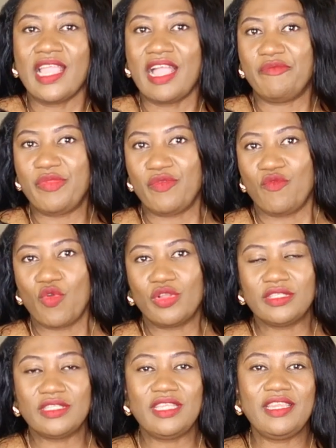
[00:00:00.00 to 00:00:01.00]
I've been
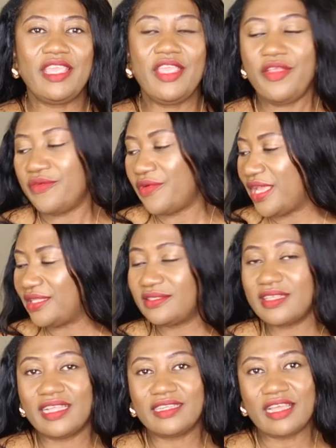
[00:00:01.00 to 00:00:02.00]
wanting a red
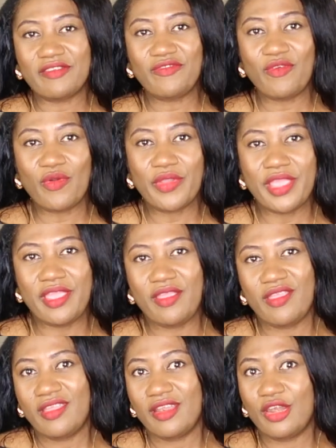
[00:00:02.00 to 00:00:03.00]
sandal for
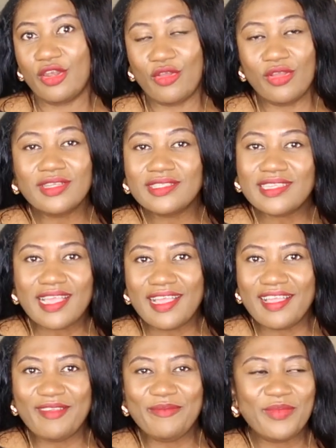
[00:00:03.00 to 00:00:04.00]
a long
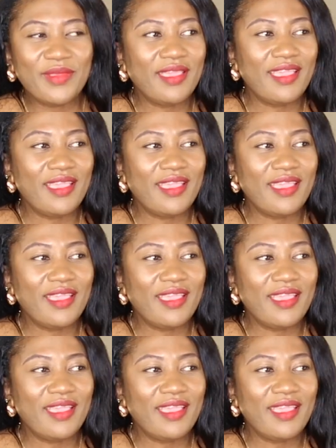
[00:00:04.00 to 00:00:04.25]
time.